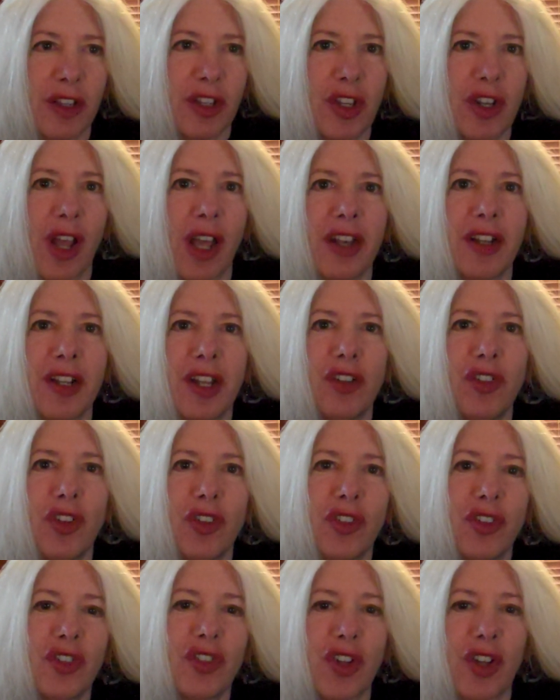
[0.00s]
United
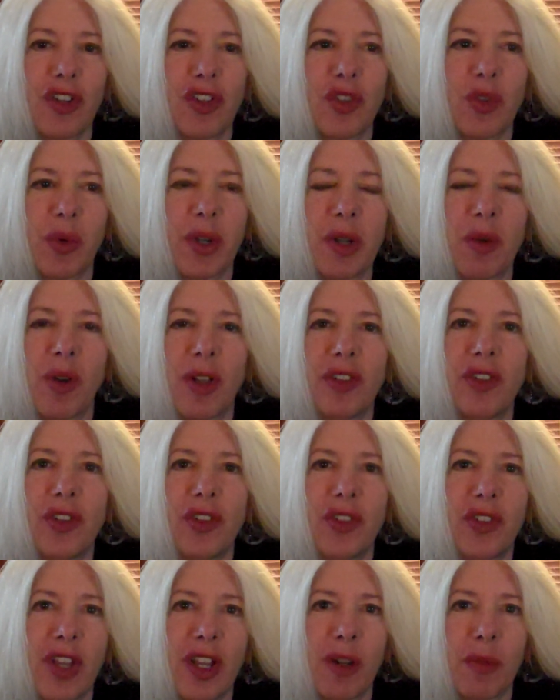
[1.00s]
Nations Agenda 21,
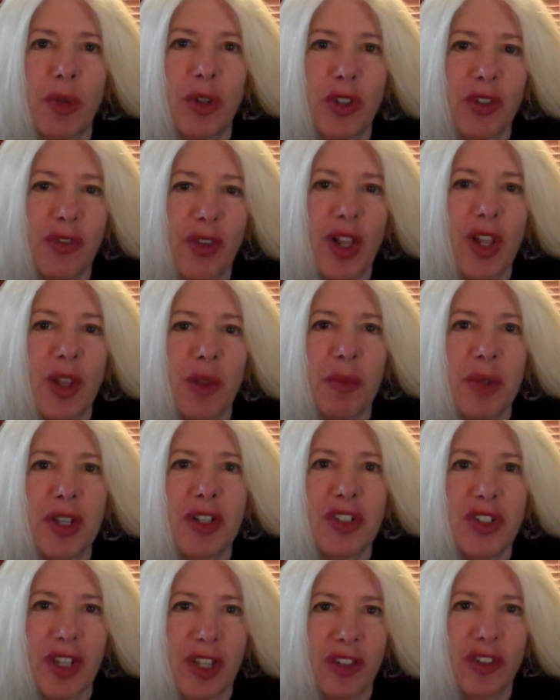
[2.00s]
sustainable
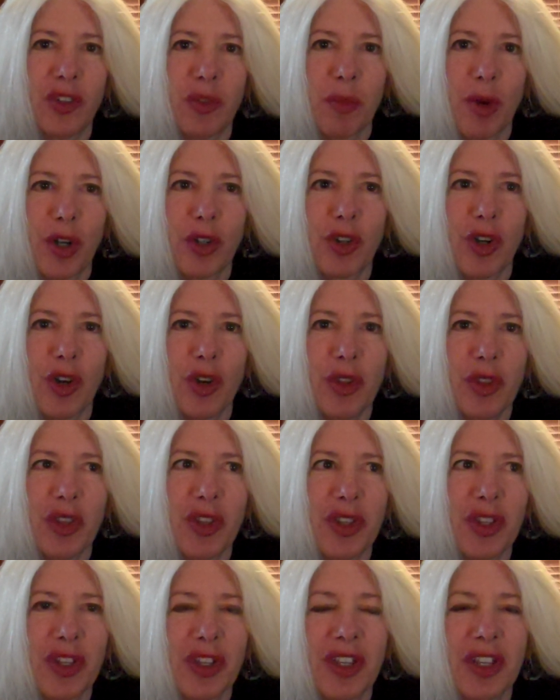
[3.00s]
development and smart growth?